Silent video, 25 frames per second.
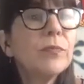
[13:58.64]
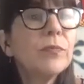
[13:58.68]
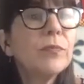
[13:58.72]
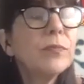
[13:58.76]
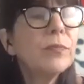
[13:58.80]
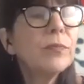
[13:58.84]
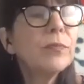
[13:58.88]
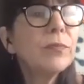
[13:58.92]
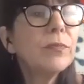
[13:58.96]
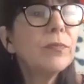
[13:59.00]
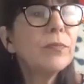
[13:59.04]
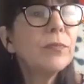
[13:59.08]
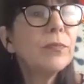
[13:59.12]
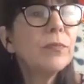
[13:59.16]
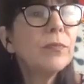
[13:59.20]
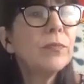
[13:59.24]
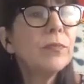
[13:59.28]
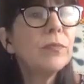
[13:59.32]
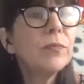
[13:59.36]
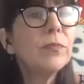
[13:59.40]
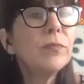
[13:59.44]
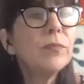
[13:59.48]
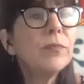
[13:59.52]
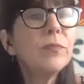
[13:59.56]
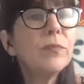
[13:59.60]

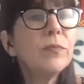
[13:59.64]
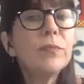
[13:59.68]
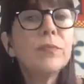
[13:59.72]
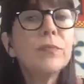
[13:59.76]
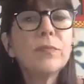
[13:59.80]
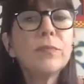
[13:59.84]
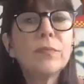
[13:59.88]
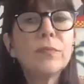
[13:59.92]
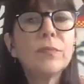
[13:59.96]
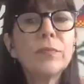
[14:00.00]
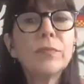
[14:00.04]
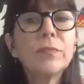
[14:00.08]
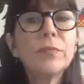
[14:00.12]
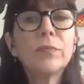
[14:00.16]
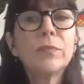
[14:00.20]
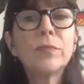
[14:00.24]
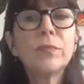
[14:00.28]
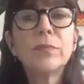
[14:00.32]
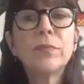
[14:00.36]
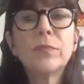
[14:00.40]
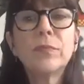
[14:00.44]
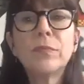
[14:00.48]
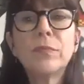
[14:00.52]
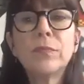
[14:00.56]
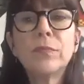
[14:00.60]

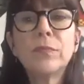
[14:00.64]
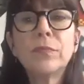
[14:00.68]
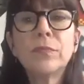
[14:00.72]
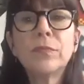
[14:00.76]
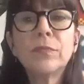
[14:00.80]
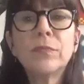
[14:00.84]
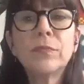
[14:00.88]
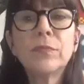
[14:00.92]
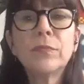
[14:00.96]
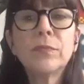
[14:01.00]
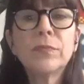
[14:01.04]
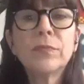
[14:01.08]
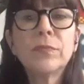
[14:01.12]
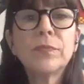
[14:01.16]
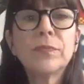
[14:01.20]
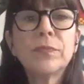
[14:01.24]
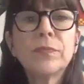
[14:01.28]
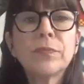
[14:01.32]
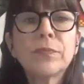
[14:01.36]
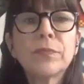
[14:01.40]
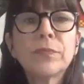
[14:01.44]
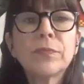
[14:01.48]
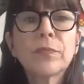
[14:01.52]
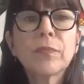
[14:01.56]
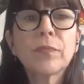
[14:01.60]

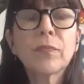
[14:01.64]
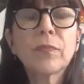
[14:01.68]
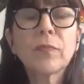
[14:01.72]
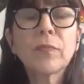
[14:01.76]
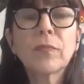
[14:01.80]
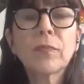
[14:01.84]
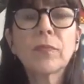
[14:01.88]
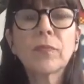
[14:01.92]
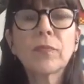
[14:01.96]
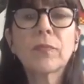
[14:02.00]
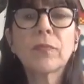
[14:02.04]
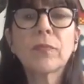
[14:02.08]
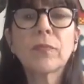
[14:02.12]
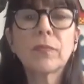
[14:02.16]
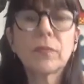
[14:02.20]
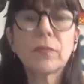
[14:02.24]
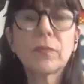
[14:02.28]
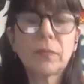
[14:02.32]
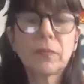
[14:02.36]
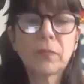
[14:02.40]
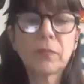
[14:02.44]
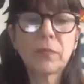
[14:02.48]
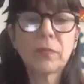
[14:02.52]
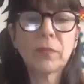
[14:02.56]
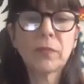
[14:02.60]

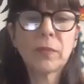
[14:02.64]
(not speaking)